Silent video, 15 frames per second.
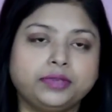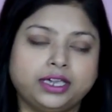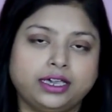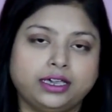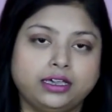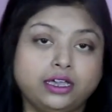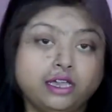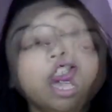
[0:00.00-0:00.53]

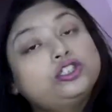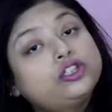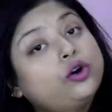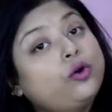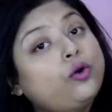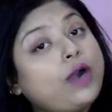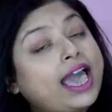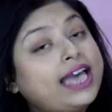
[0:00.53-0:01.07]
Yeah,
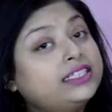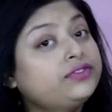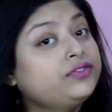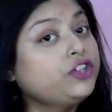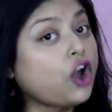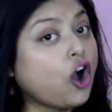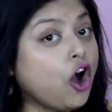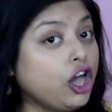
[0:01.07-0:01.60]
so as
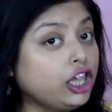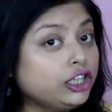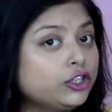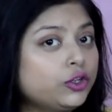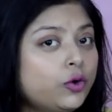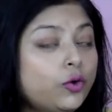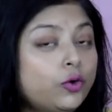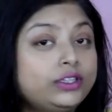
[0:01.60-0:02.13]
we all
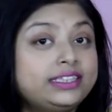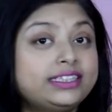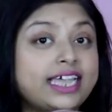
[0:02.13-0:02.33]
know,